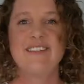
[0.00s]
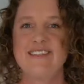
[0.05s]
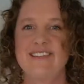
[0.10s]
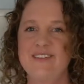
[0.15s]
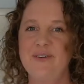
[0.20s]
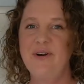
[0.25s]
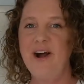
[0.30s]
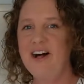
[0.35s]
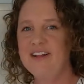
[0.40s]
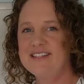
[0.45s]

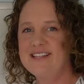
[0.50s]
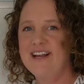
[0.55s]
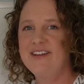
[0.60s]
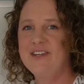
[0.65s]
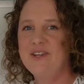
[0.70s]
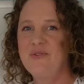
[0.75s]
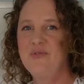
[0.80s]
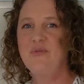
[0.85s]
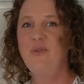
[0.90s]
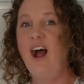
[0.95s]
So I'll tell
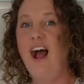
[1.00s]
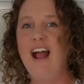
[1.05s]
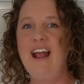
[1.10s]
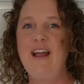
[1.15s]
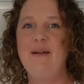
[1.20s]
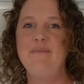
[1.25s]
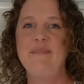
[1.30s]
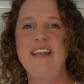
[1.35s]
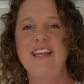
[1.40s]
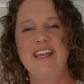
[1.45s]
you why
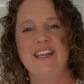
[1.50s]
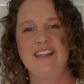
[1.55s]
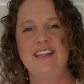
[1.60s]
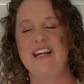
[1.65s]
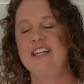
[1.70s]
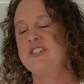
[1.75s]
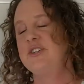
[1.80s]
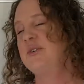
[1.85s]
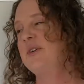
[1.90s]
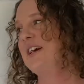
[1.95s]
I'm making
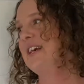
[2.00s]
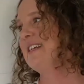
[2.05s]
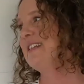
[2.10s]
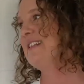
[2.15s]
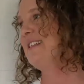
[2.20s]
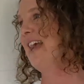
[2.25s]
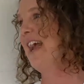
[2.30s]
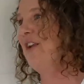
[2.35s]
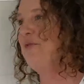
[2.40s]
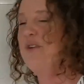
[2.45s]
that choice
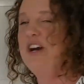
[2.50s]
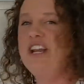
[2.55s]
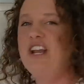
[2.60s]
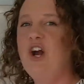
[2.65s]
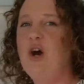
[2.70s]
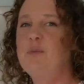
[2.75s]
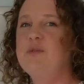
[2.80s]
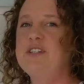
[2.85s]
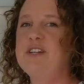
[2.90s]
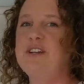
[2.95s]
and what I
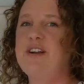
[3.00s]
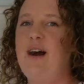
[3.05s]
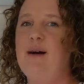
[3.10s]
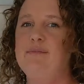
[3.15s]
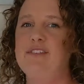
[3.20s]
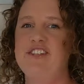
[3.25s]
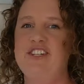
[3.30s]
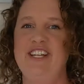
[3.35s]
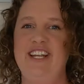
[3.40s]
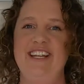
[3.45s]
hope to
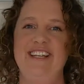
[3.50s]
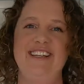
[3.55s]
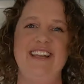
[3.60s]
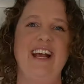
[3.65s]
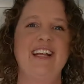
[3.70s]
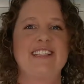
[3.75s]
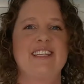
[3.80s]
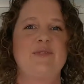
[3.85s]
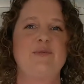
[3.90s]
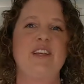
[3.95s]
accomplish in
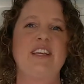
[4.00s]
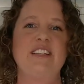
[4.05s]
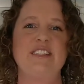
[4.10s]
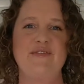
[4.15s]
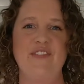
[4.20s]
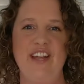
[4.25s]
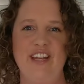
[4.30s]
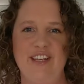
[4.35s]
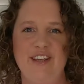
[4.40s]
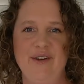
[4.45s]
next week's
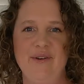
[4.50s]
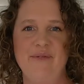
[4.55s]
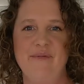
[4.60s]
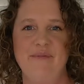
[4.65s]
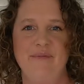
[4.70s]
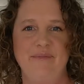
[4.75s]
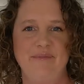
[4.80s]
video.